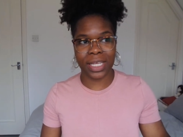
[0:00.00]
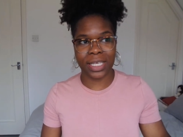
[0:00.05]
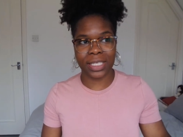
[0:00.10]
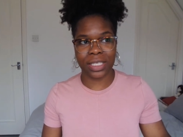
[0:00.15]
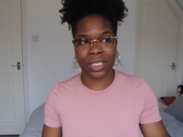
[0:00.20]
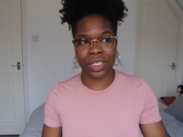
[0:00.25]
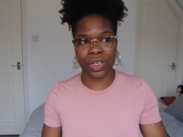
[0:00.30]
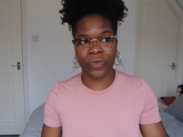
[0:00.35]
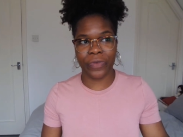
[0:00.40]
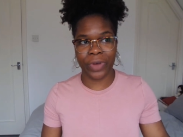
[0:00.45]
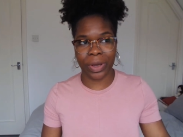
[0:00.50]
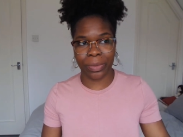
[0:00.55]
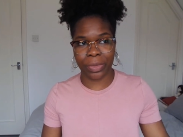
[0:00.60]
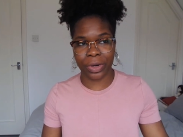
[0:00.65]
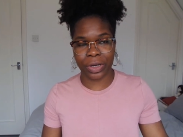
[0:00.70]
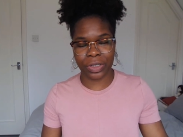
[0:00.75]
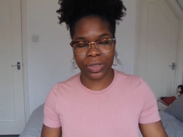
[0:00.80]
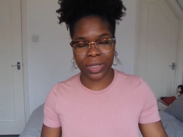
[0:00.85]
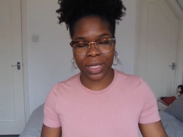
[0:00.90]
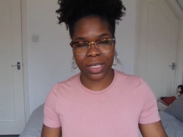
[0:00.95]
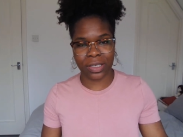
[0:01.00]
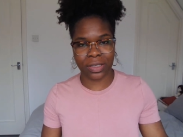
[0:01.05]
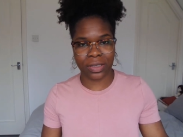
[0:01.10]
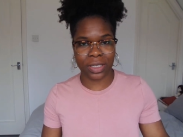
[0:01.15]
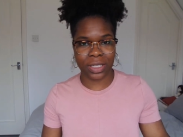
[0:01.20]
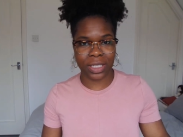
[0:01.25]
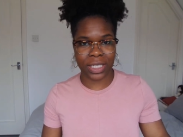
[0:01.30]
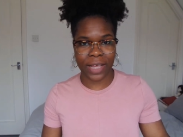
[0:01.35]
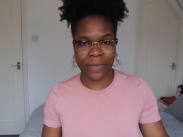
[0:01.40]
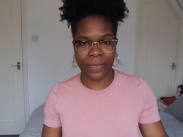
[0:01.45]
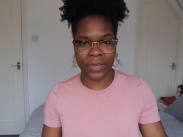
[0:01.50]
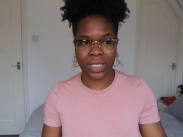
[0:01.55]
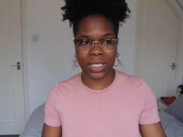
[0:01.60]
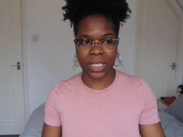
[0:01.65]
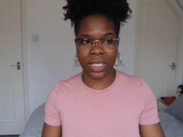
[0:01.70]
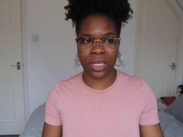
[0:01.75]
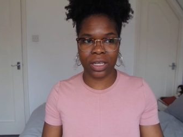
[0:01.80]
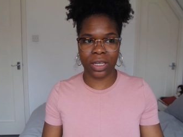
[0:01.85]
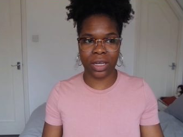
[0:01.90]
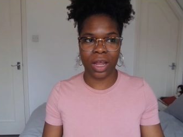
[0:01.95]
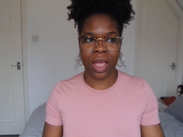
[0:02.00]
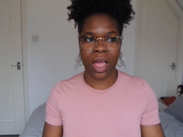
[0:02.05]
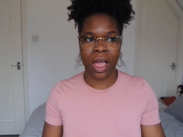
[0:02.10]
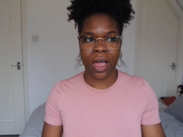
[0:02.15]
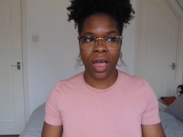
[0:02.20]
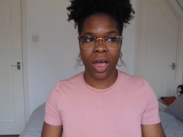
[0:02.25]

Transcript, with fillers: list in November 2017